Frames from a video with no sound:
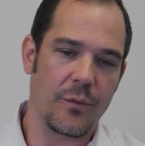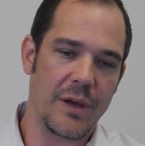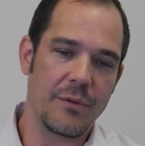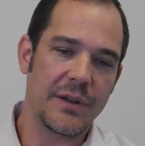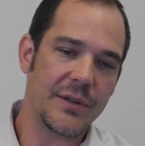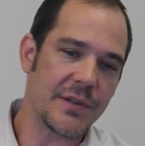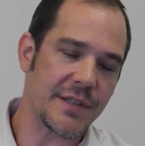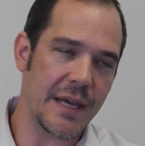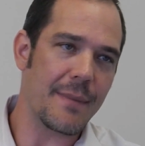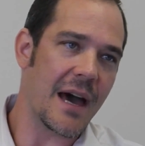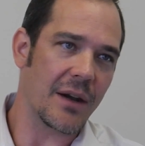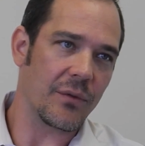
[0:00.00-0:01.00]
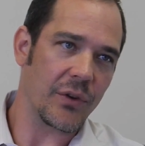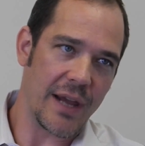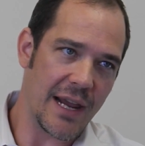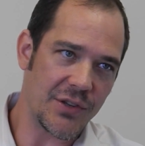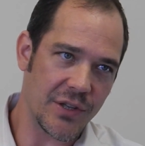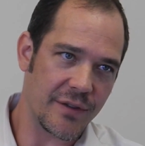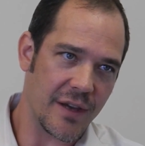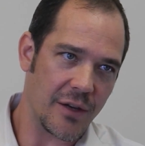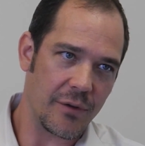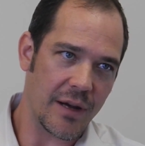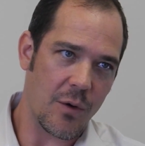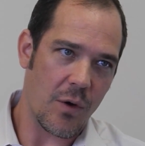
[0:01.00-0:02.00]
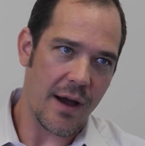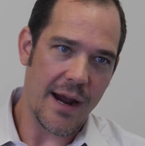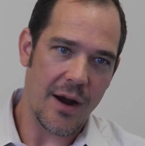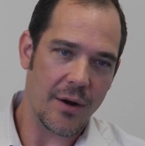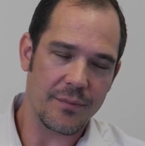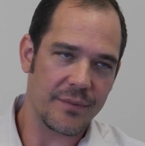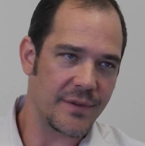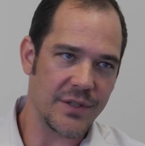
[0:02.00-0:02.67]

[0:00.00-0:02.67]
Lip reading: we reduce the amount of reagent that you require